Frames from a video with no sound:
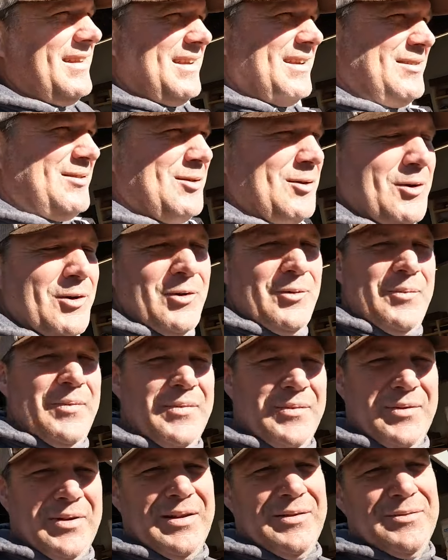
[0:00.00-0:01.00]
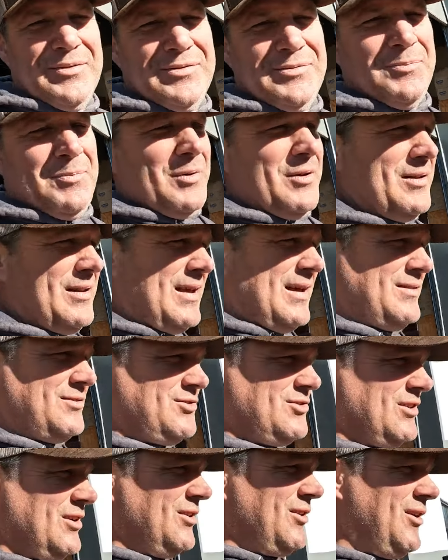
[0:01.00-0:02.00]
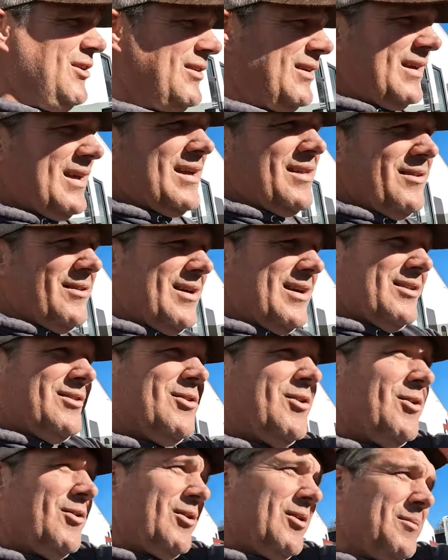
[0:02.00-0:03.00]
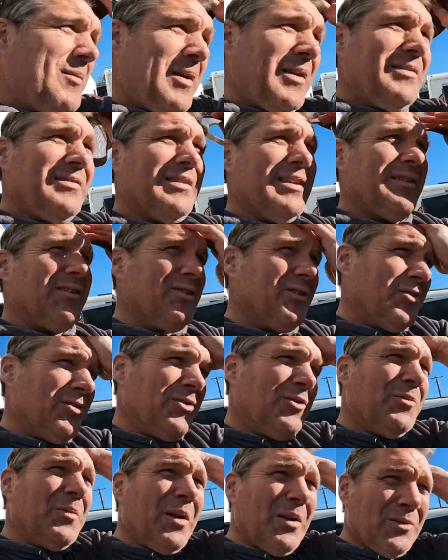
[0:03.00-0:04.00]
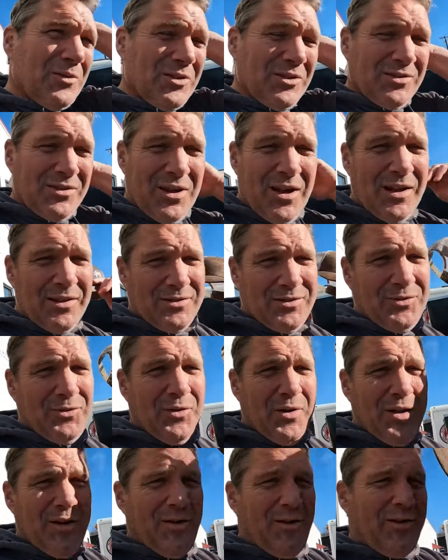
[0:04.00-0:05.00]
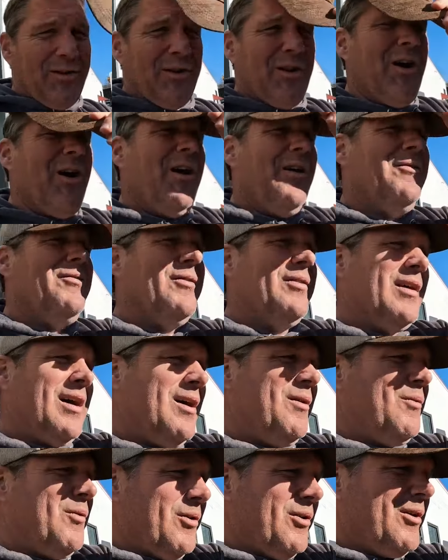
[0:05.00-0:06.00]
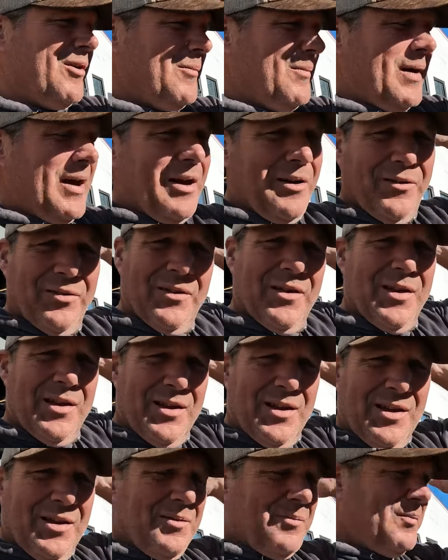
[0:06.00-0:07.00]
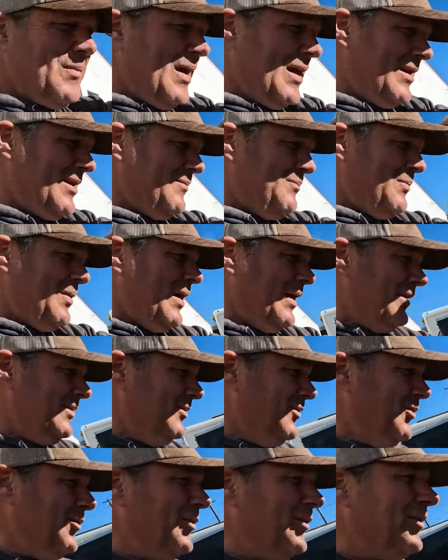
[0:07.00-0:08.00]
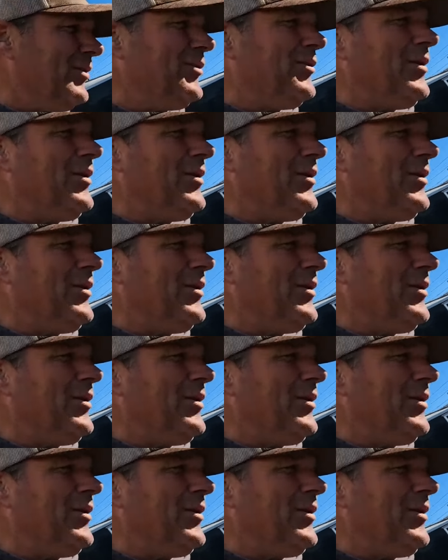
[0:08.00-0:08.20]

I told him when he was putting that shit all together, I told him, I said, dude, you better just concentrate on golf and not worry about making bait and lure.